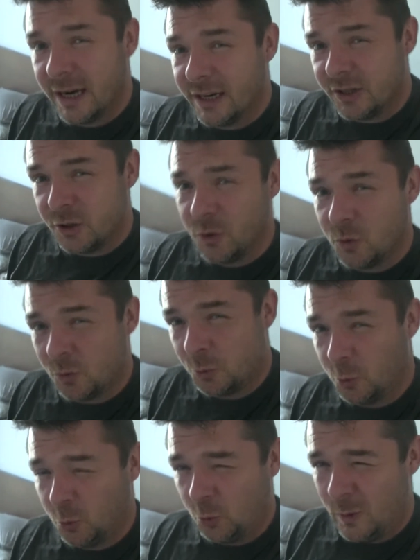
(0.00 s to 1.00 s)
I
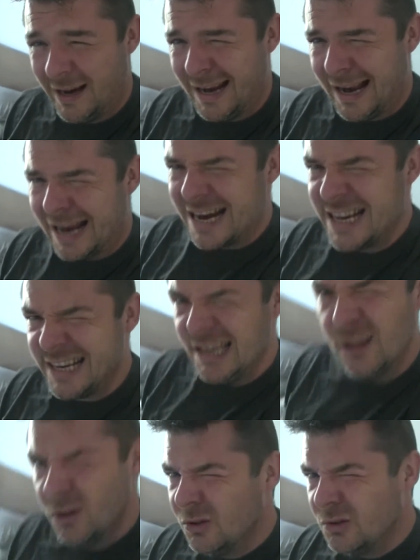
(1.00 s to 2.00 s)
do eight
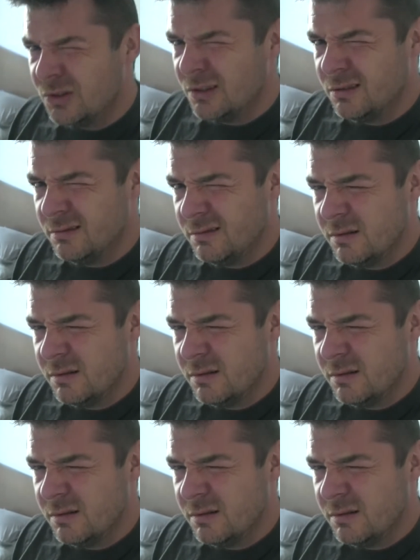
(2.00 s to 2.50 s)
kilos